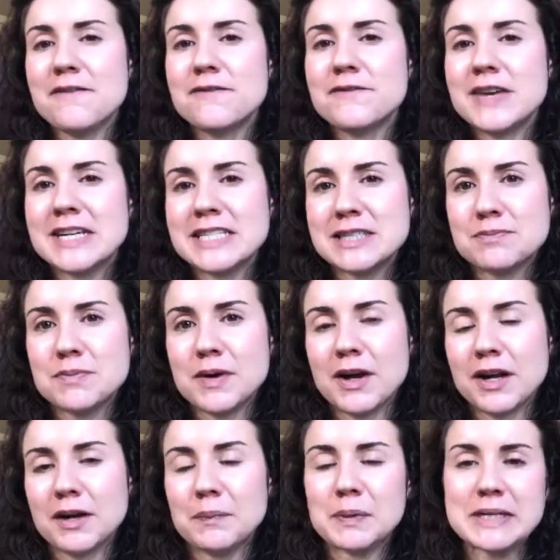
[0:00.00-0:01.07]

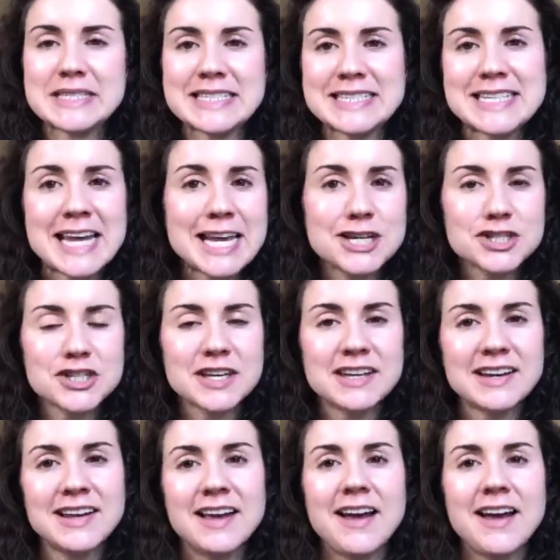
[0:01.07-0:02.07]
Facebook presentation.